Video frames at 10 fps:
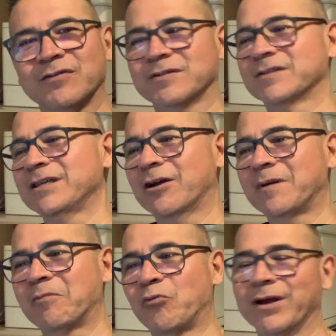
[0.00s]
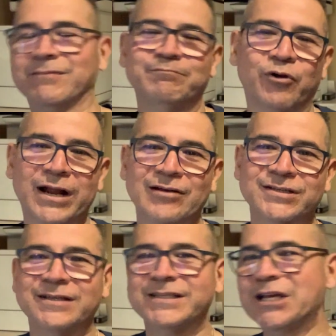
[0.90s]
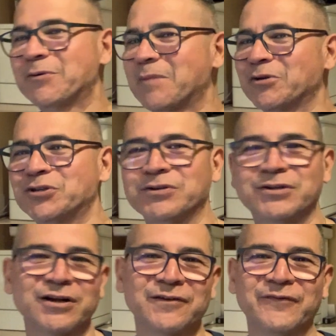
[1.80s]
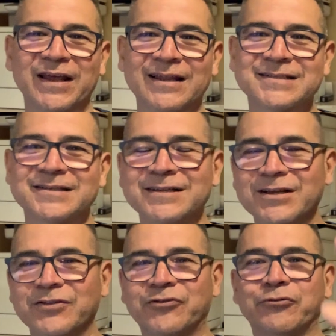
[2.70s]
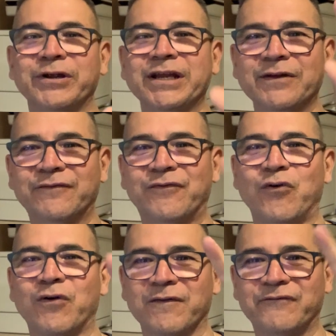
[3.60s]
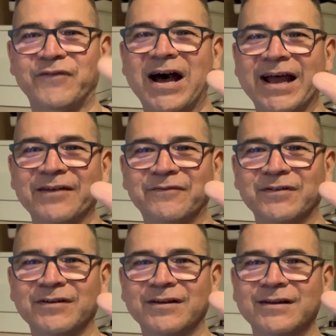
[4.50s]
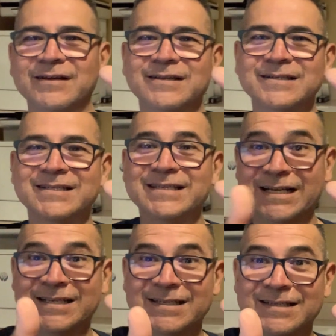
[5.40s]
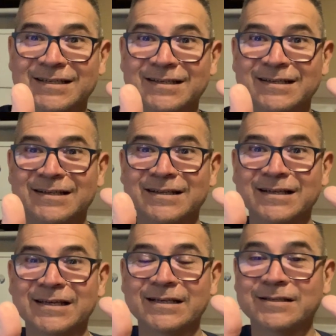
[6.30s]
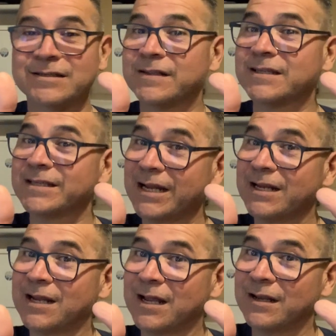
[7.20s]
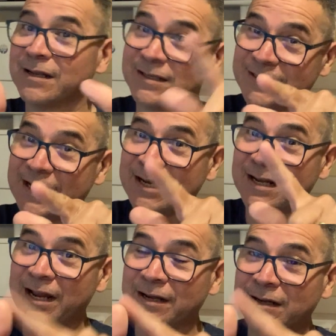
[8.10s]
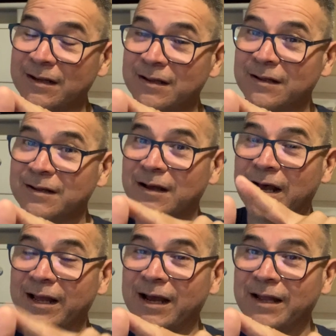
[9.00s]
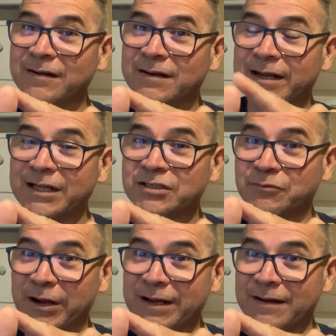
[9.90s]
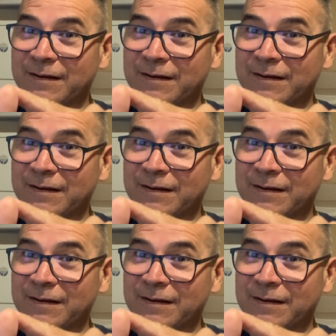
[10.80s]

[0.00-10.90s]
C-arm number 1, Borkowski. C-arm number 2, Dr. Velas. 3, 4, 5, 6 is the second 9 9-inch, right?